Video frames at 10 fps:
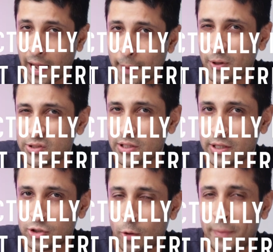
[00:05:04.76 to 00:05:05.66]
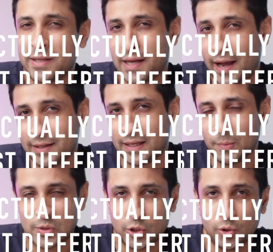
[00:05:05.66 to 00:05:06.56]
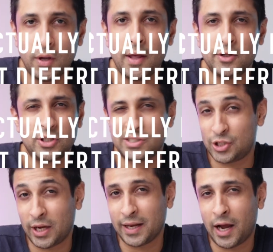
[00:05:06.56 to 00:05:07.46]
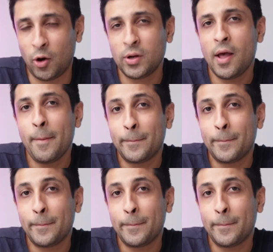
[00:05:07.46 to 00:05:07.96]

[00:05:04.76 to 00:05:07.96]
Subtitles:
I personally think so because I had GIMP too, just to check it out.